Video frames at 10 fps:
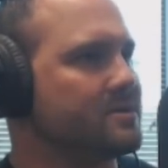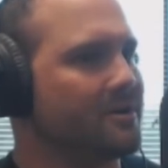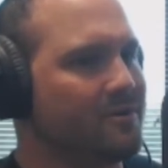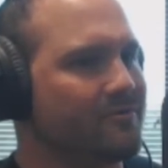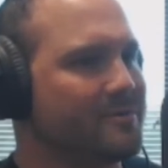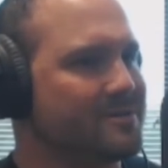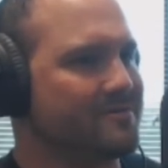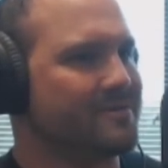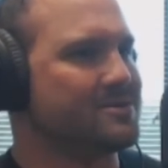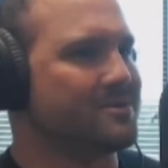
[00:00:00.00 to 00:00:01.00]
So you go from a
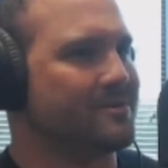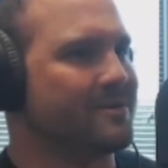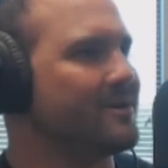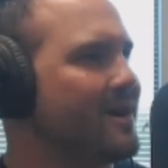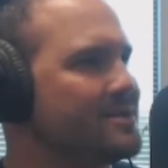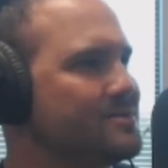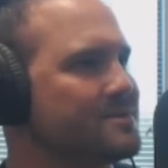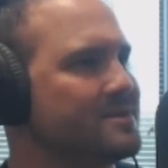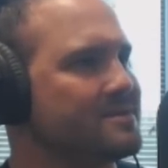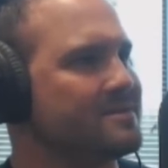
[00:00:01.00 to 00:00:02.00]
Division III
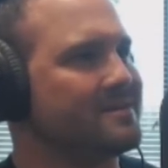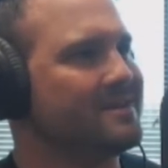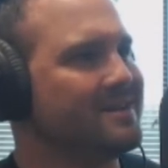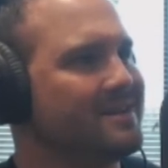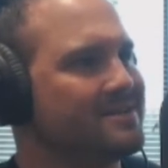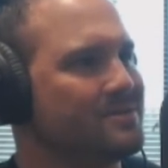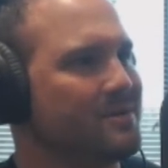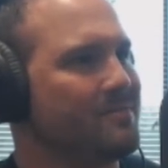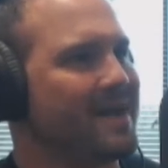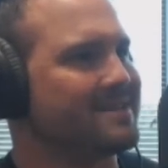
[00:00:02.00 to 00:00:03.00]
graduate assistant
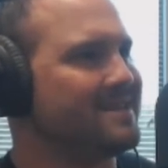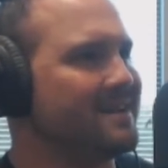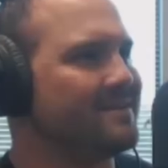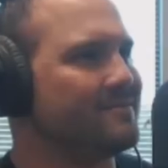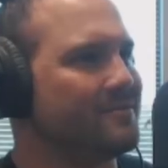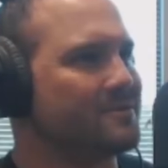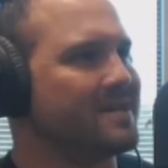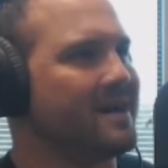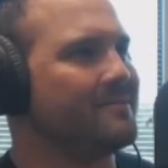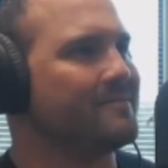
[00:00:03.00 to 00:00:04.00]
to a Pac-10
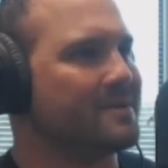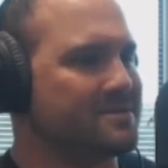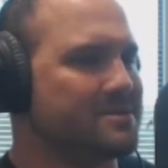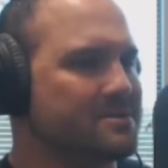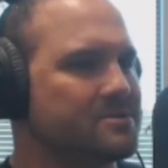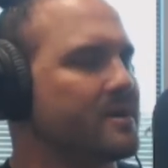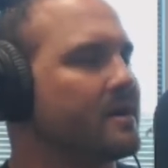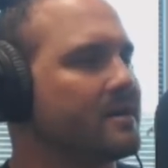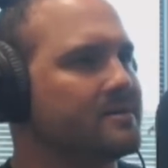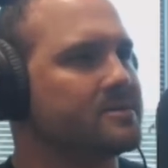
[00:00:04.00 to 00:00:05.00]
full-time assistant
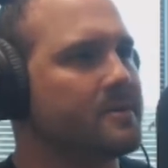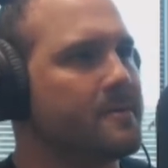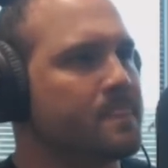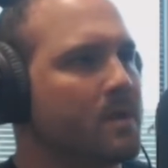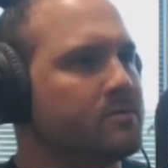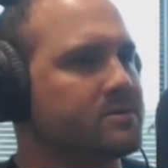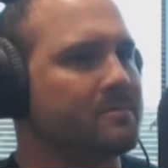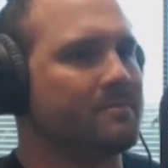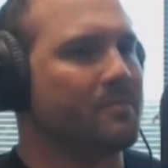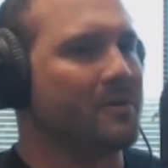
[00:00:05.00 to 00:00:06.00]
strength coach. It was a
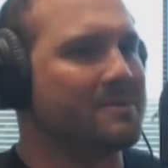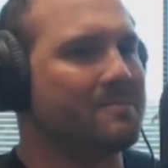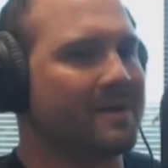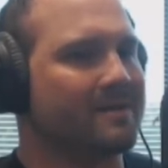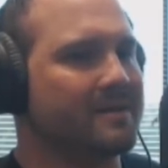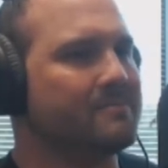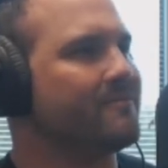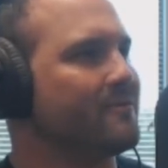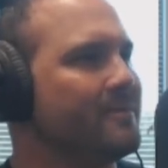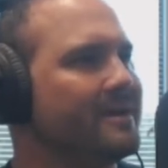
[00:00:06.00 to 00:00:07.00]
pretty big
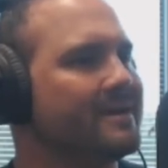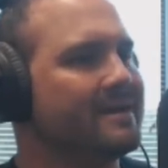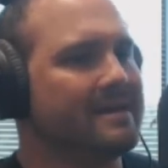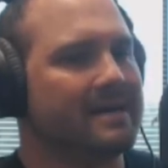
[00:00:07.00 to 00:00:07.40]
leap for me.